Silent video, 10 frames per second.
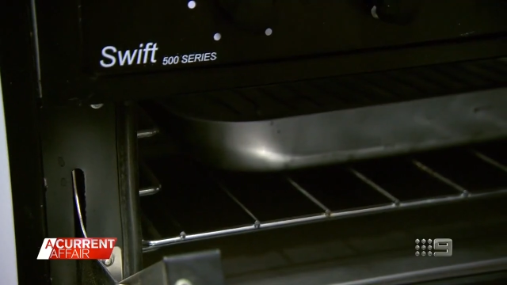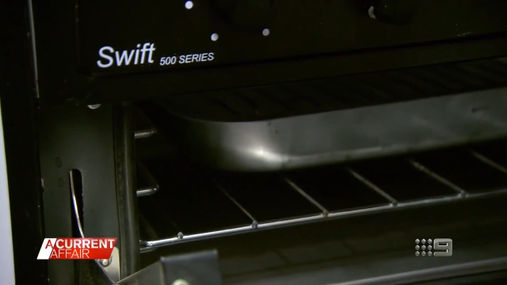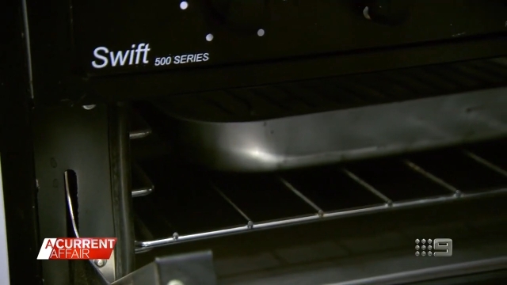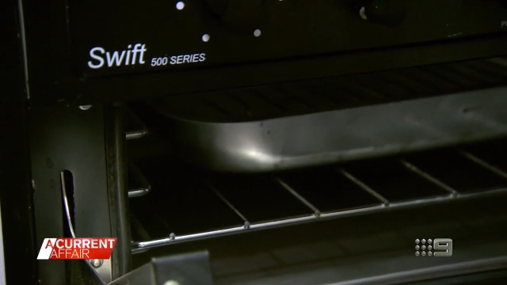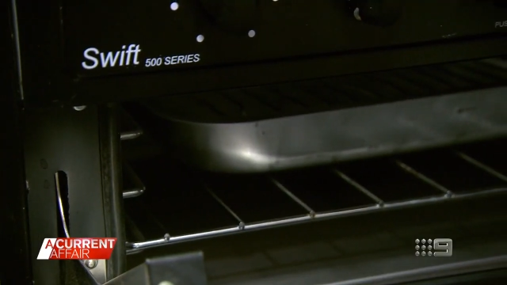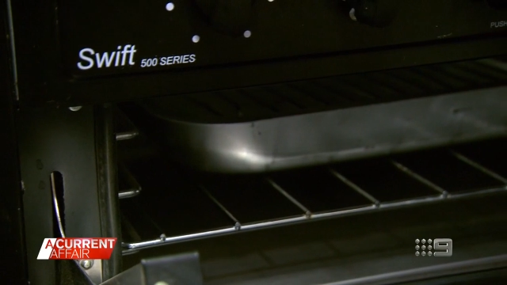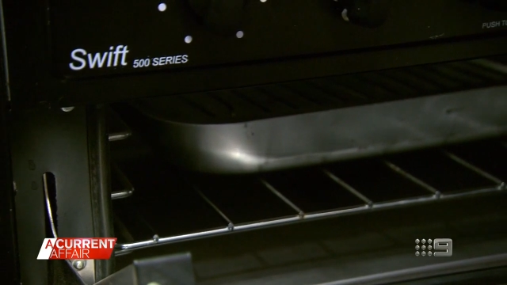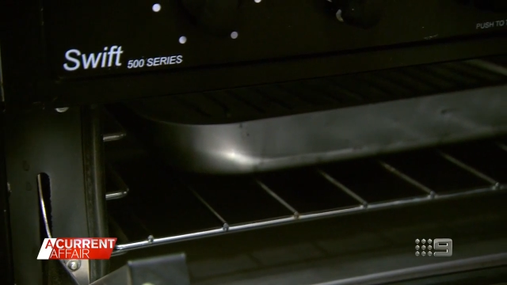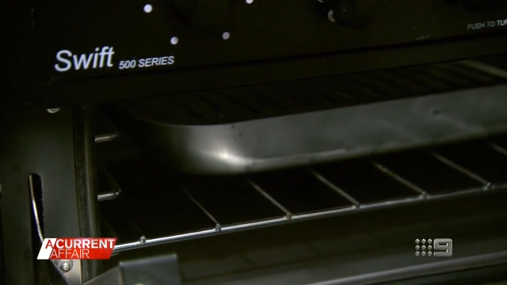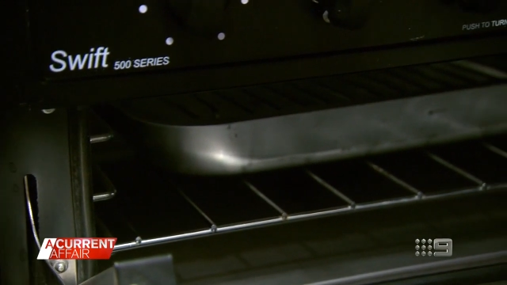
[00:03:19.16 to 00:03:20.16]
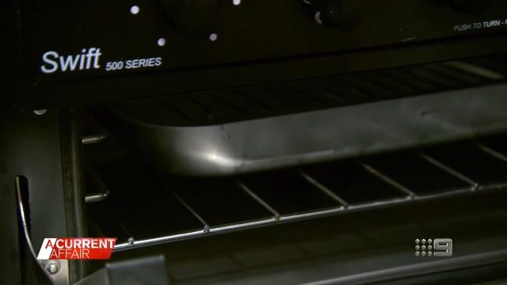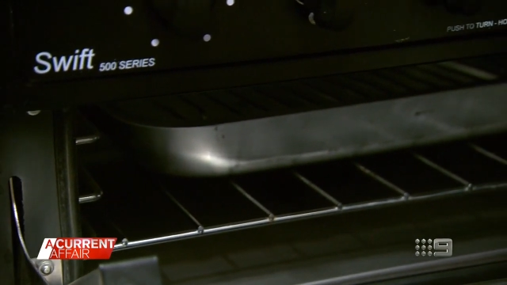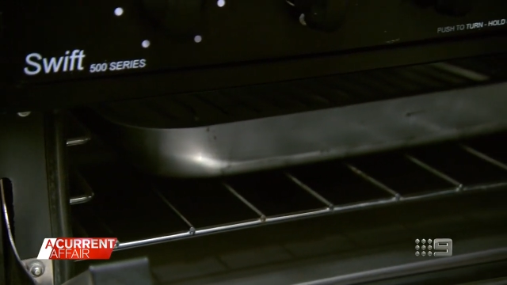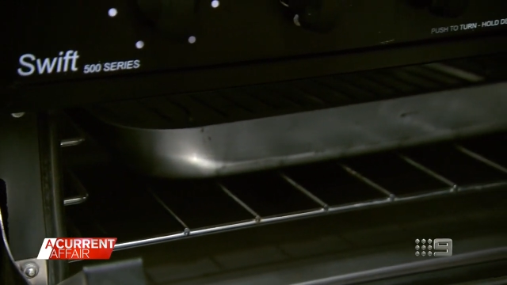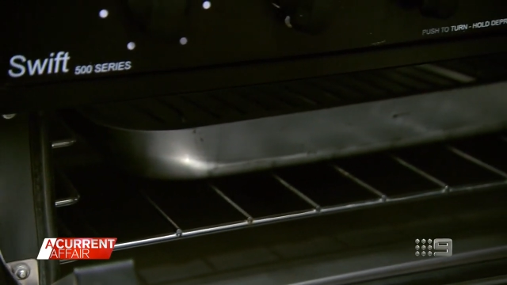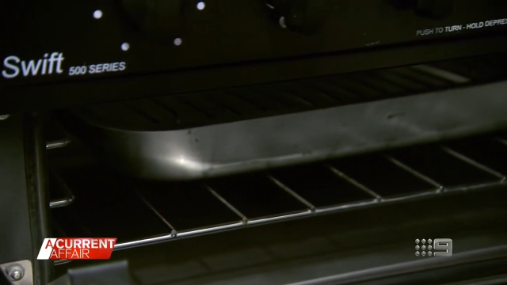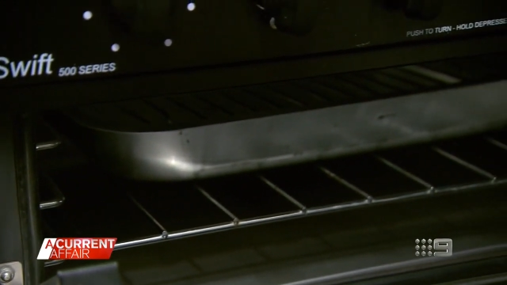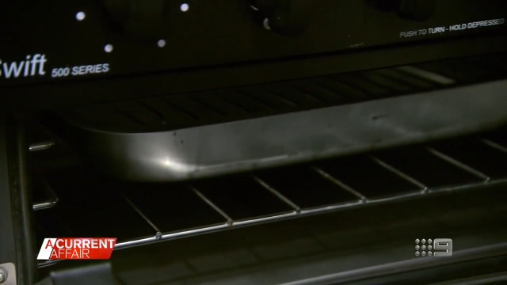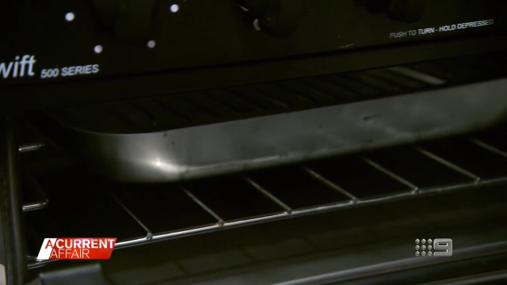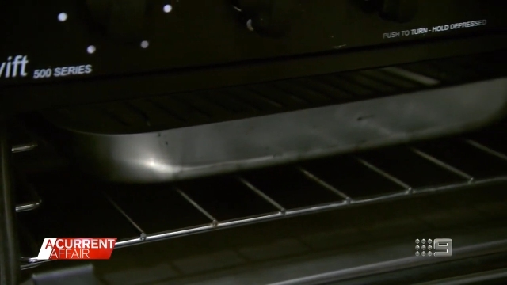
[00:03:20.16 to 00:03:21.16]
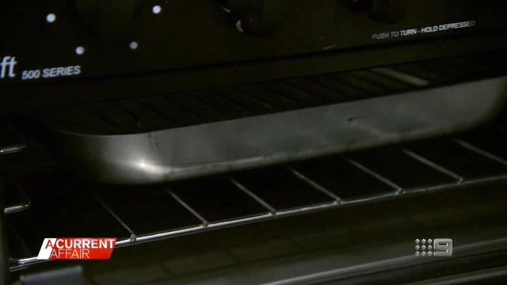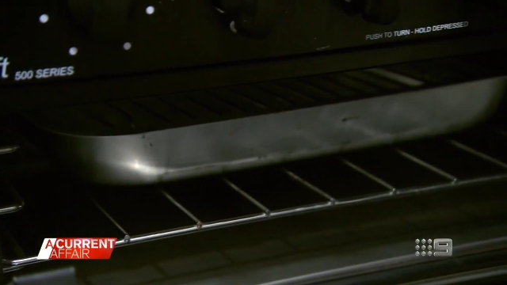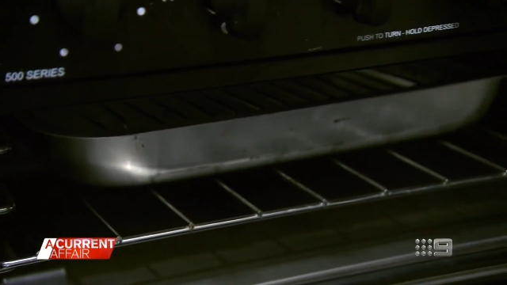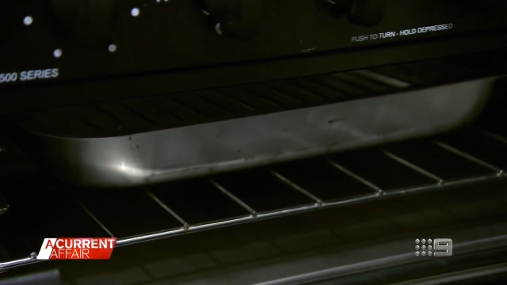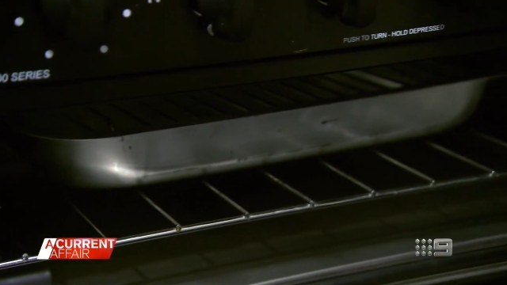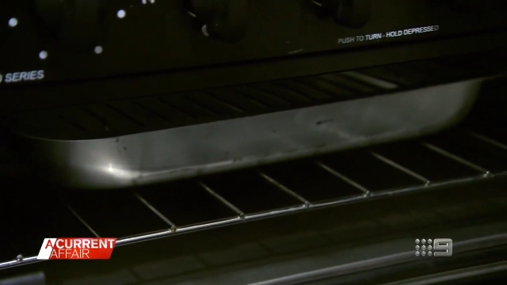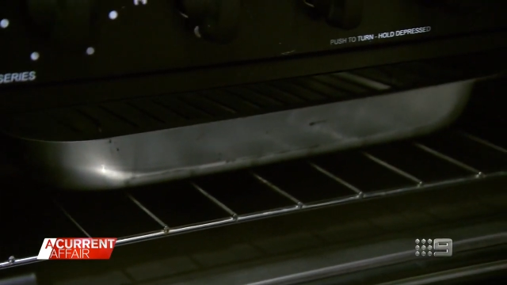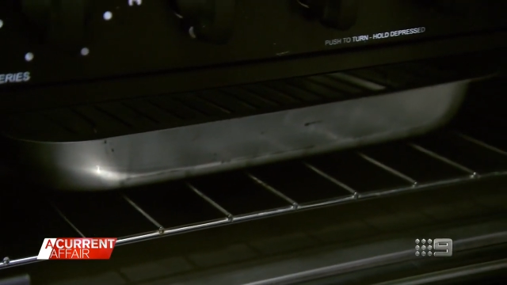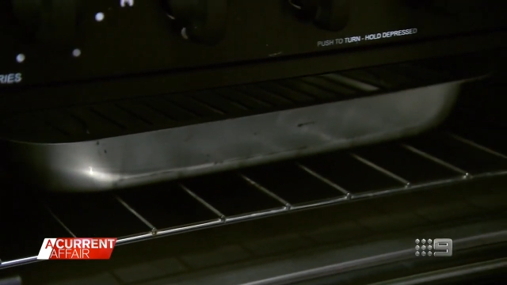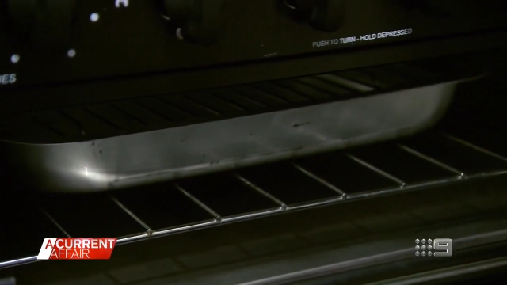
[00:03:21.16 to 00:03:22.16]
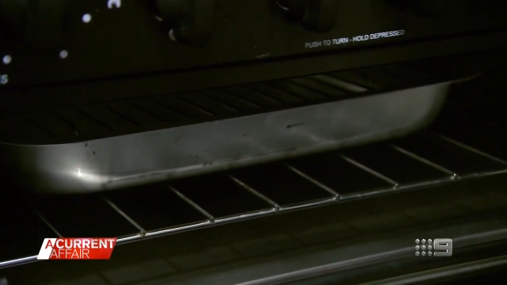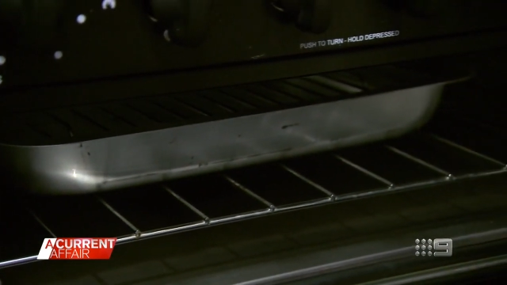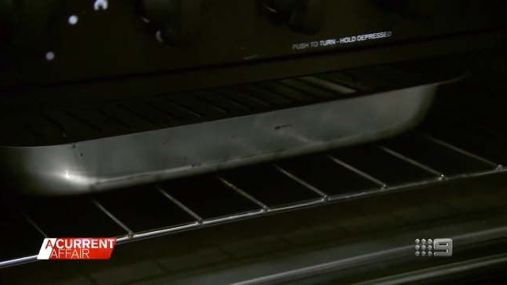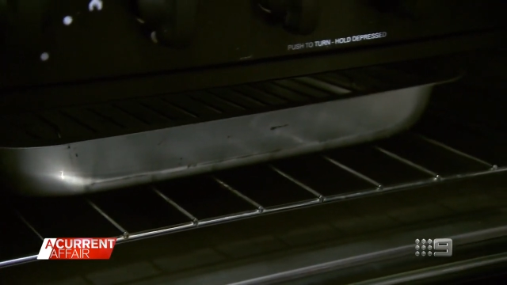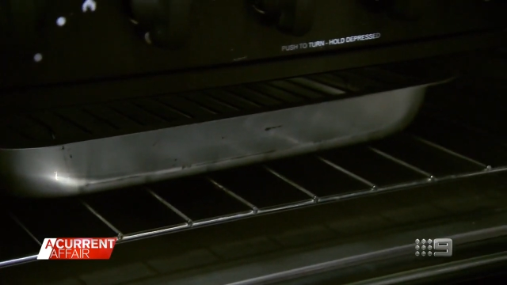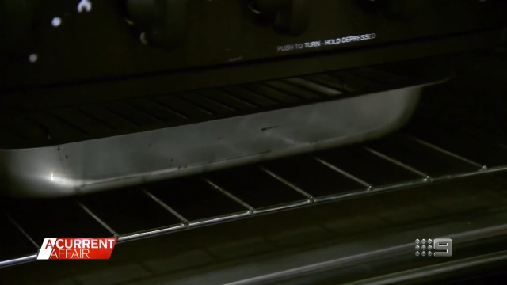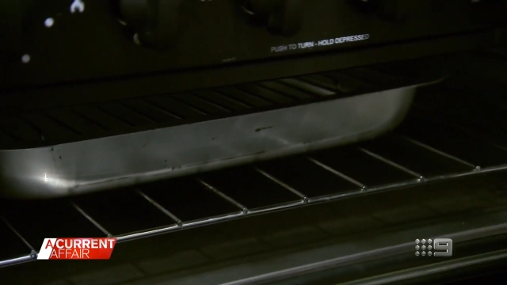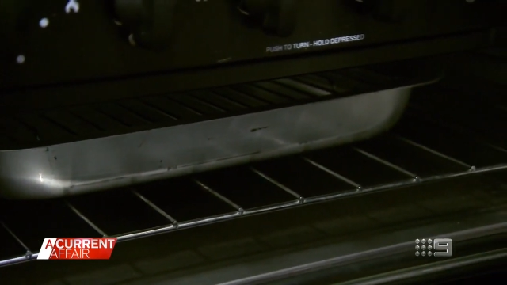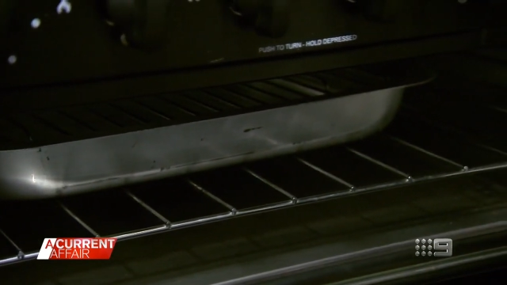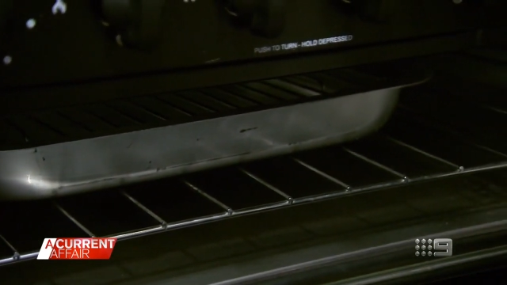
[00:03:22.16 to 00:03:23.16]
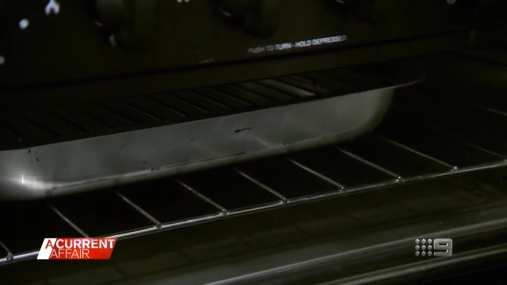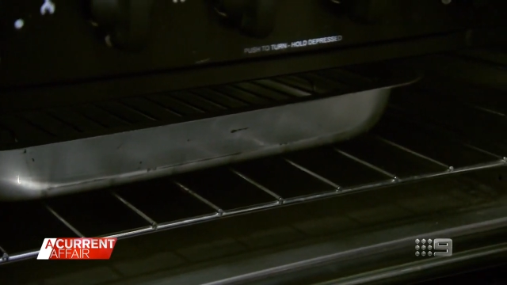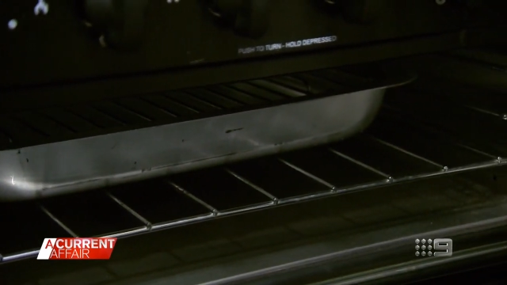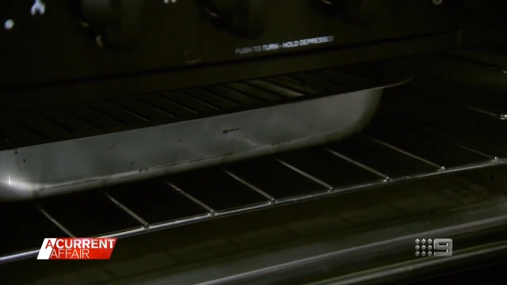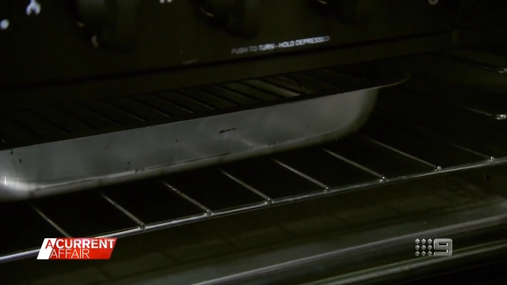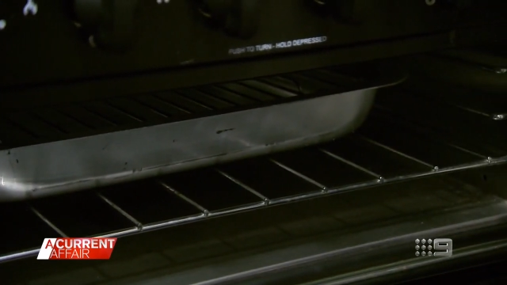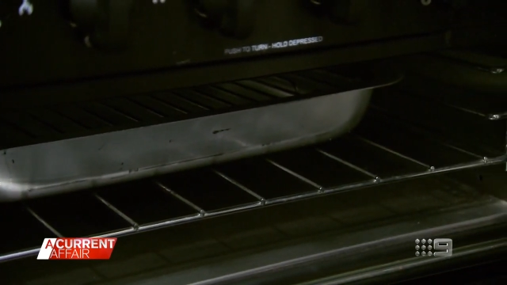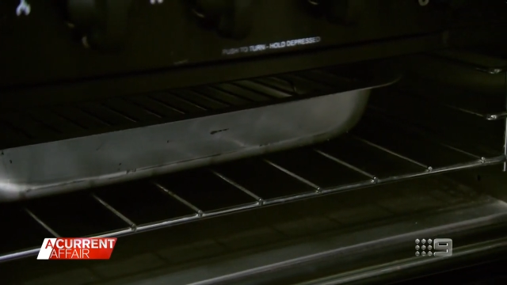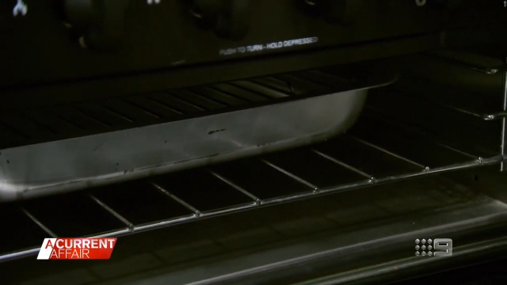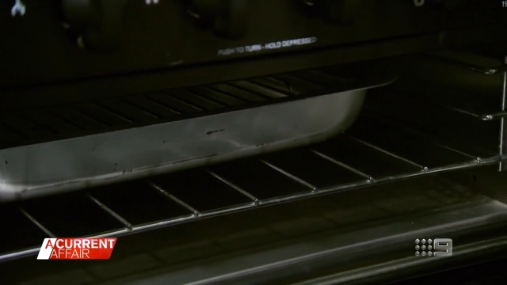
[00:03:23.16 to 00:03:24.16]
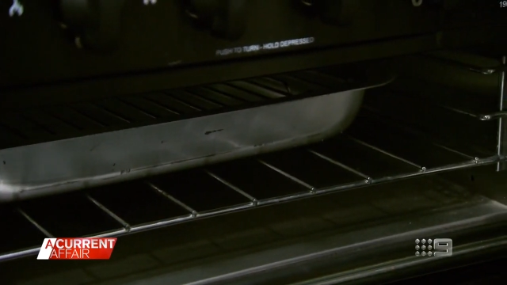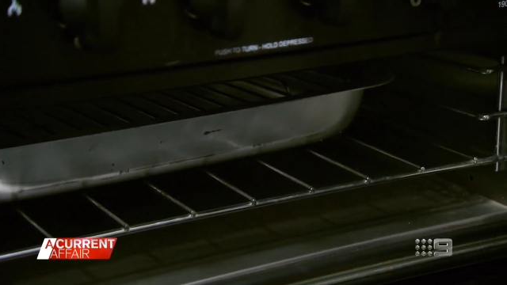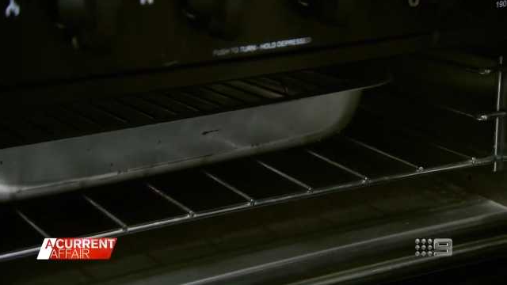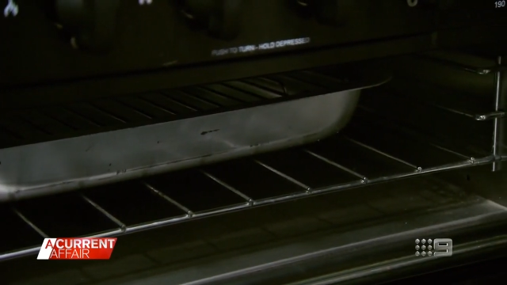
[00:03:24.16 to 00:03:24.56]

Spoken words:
Nobody's mouth can be seen.